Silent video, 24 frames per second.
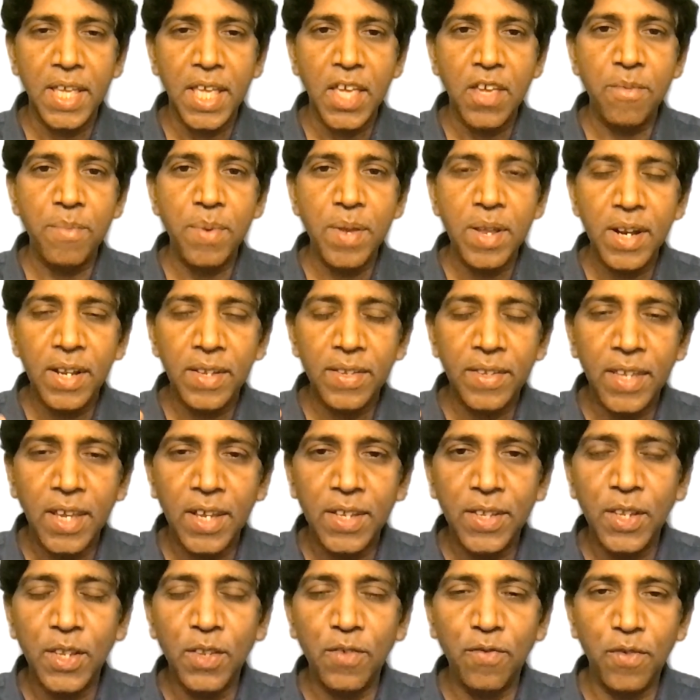I've been a
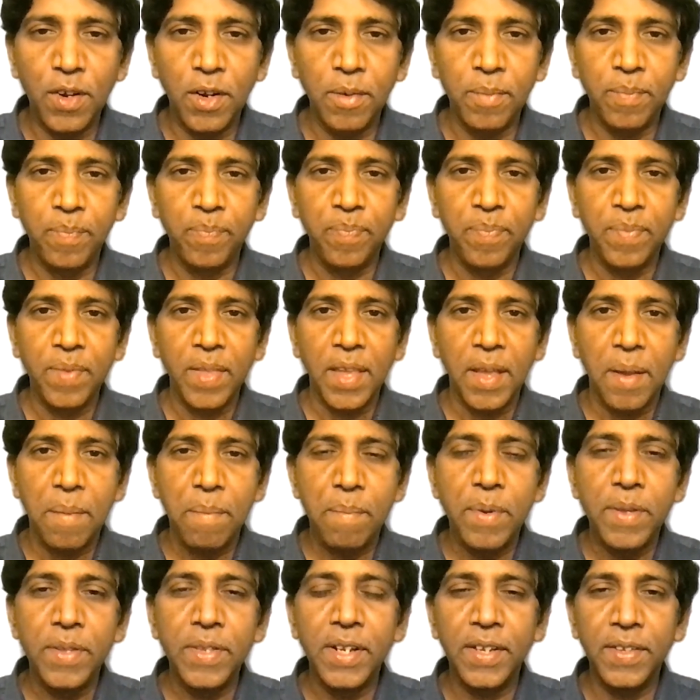successful
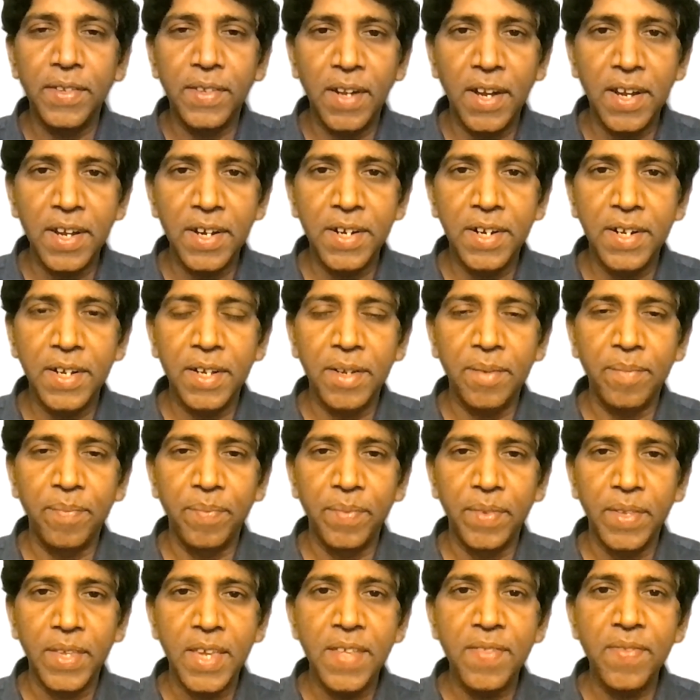business leader
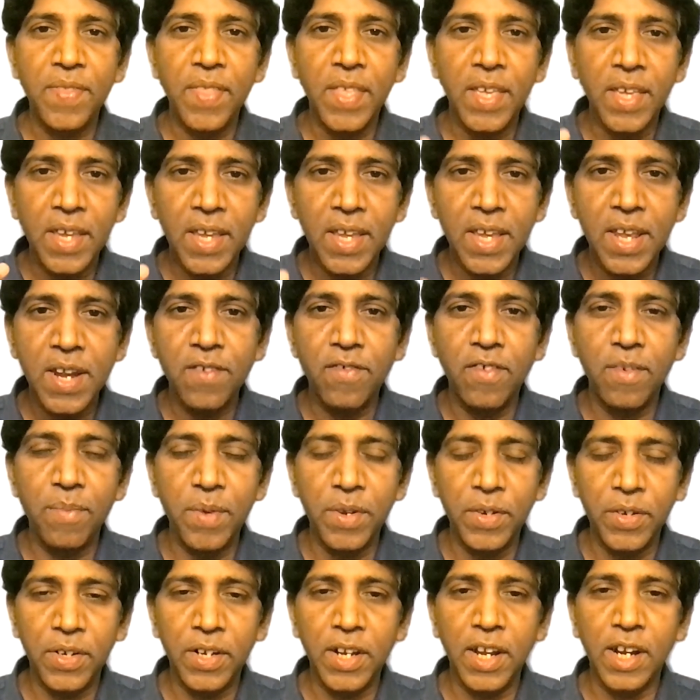in the
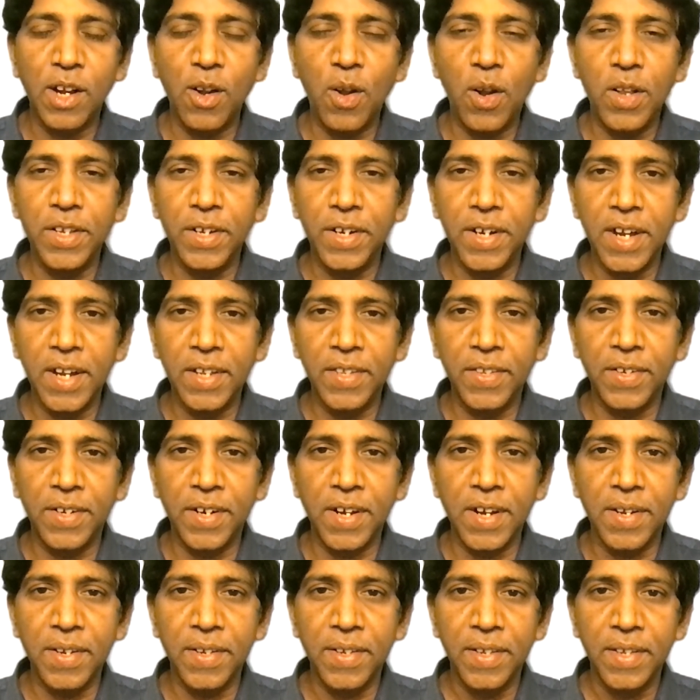information technology
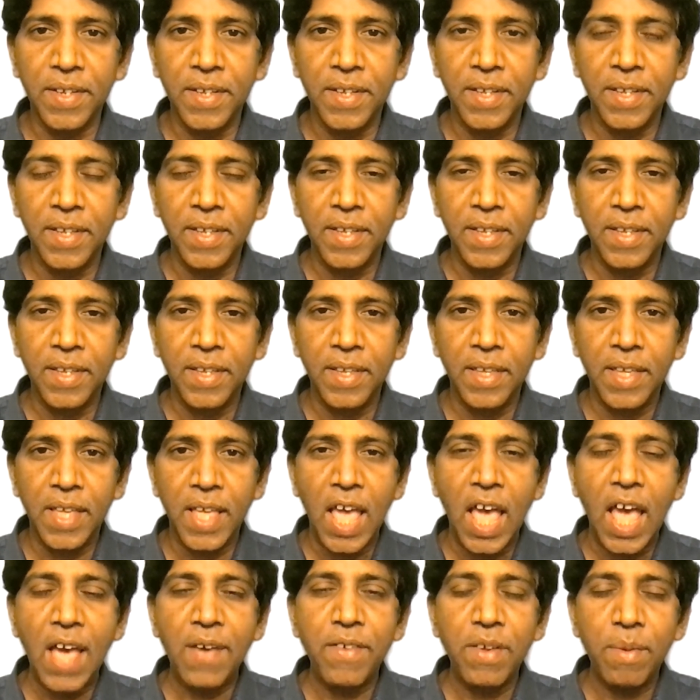industry,
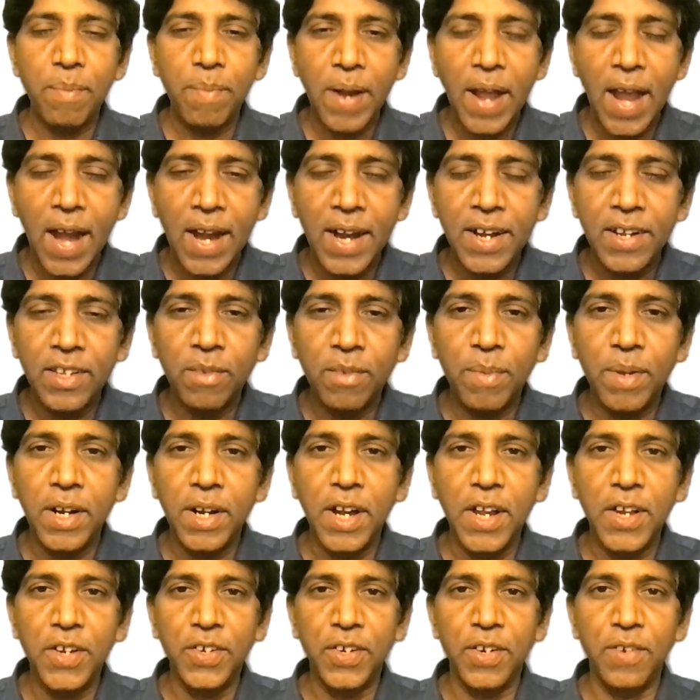having practiced
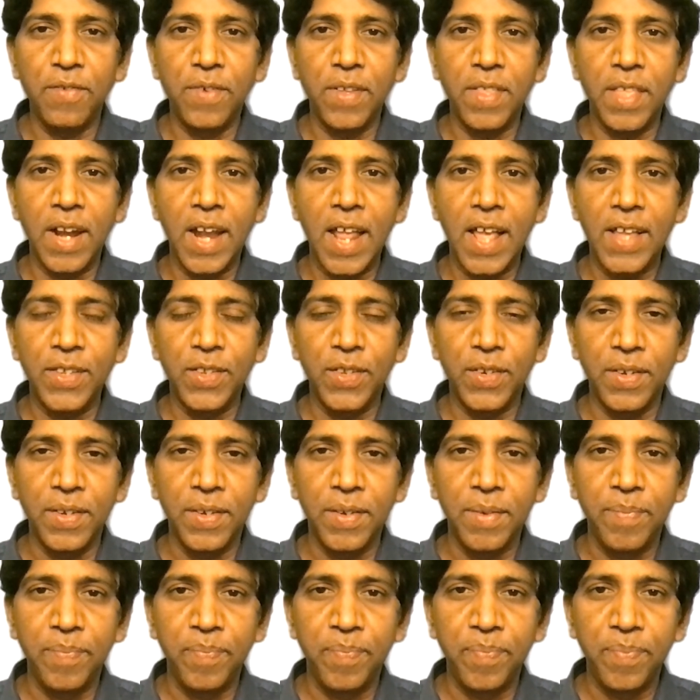meditation for the last
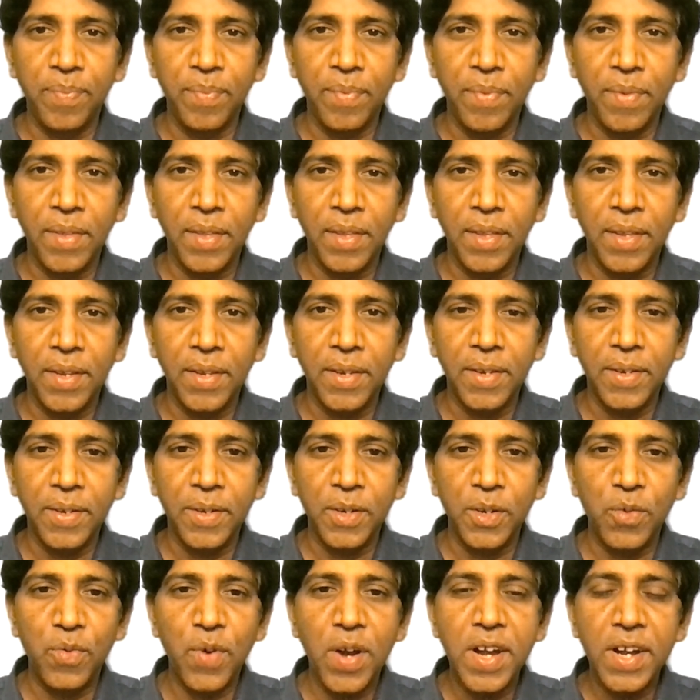
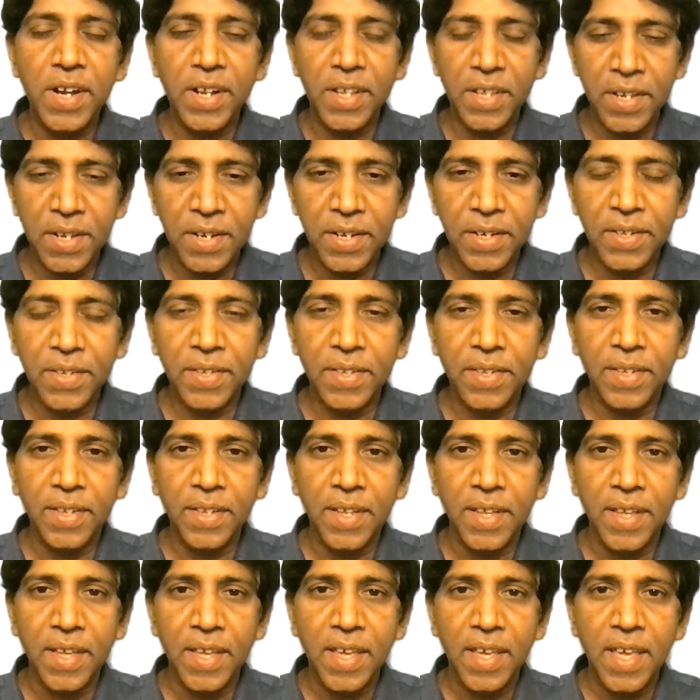20 years,
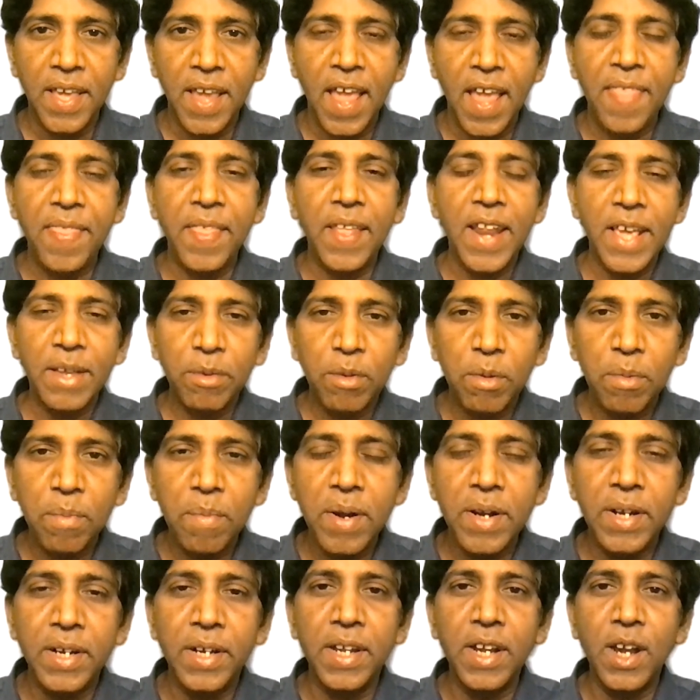and then
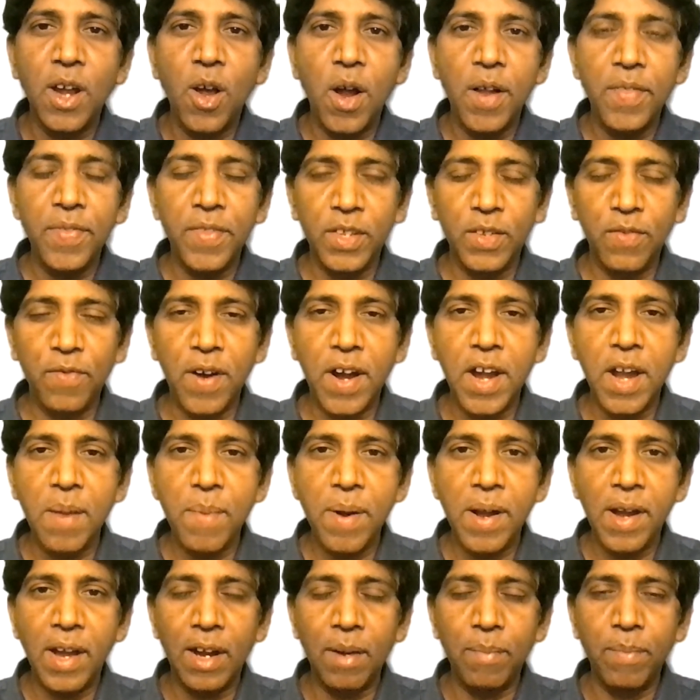experimenting on this
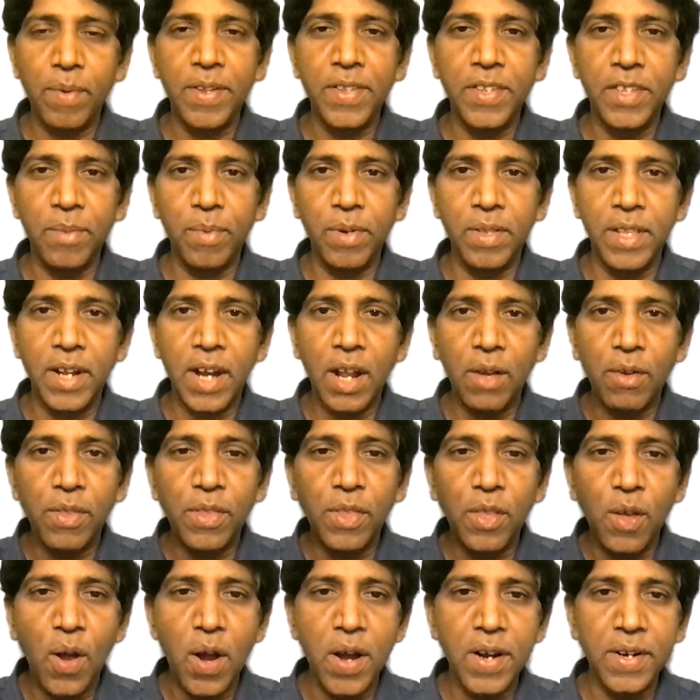fundamental principle that our
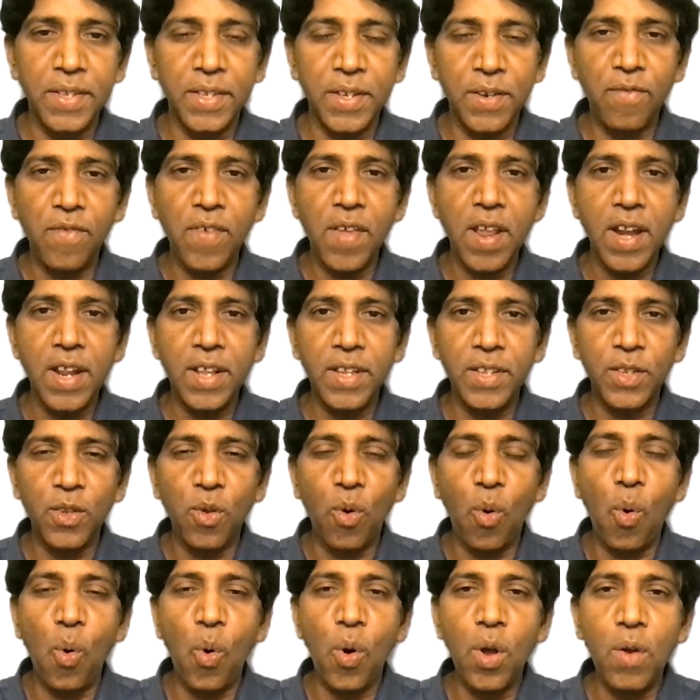thoughts and feelings
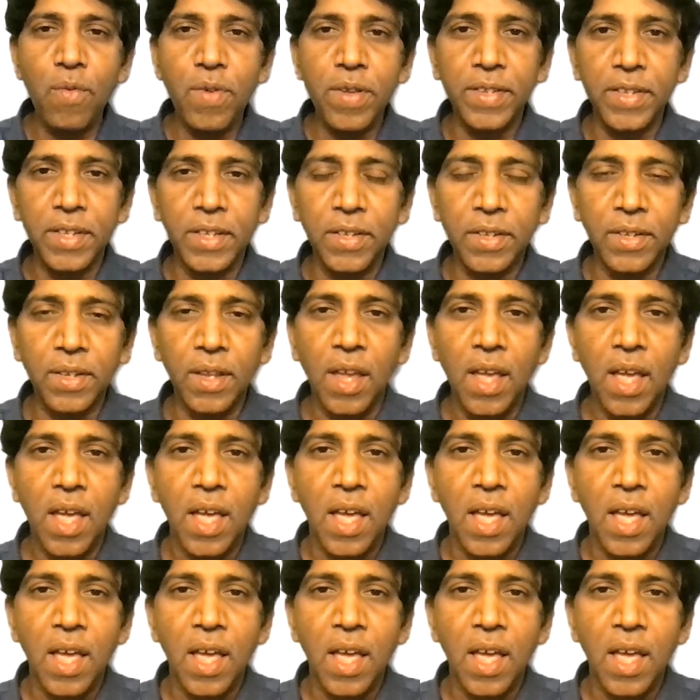always